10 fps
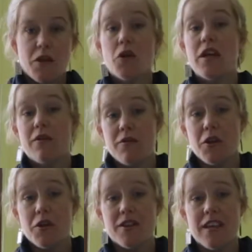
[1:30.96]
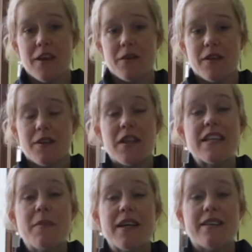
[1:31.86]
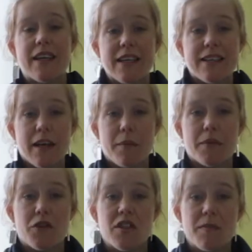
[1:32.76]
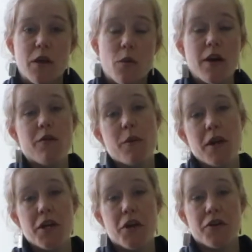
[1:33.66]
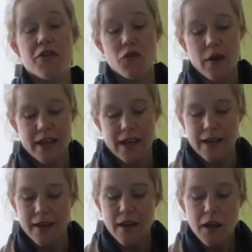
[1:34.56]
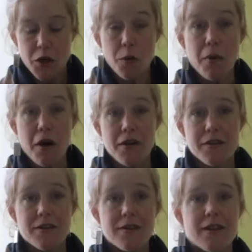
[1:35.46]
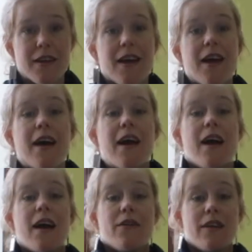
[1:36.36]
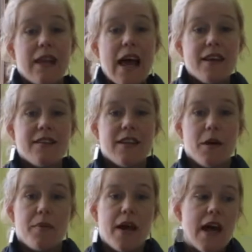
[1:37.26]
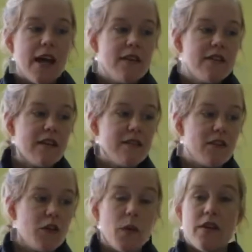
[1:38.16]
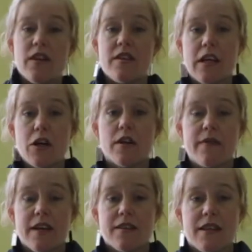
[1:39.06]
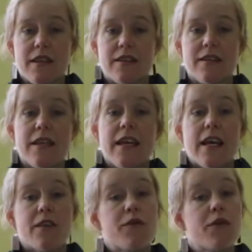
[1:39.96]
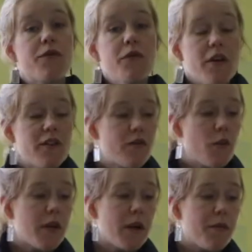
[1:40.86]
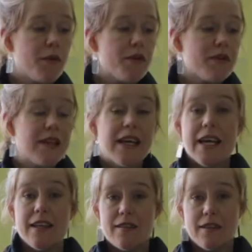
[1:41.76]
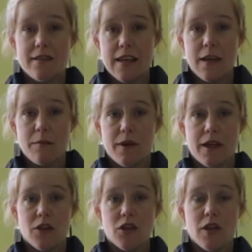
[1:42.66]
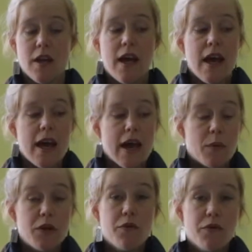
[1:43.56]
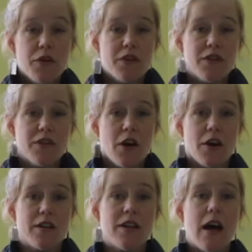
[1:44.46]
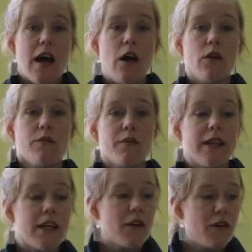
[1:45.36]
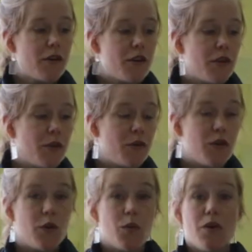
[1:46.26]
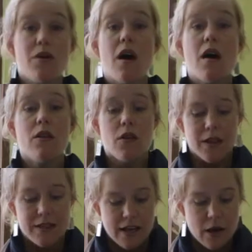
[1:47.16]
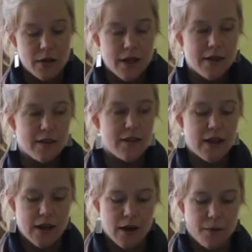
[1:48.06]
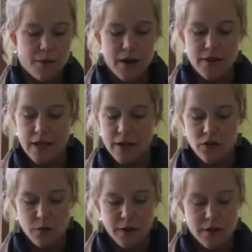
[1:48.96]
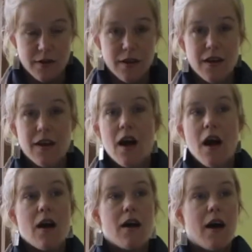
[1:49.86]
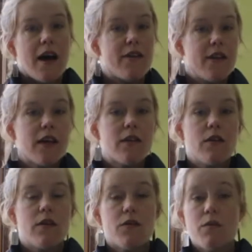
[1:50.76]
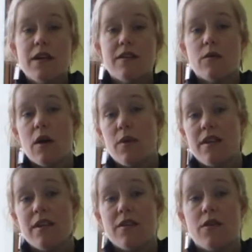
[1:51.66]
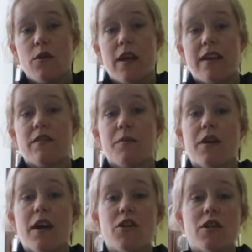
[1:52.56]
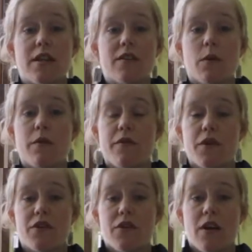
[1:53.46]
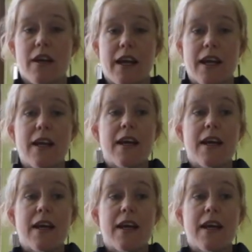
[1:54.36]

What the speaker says: you'll get a fuller sound. So that's my second tip. Just be aware of where you're striking your bars. The last tip, and this has to do with the standard of excellence, is for the first 4 numbers, it's the same pitch. And when you first start, I'll really encourage you to not look down at the instrument. I think the reason that we tend to do that as percussionists when we're first starting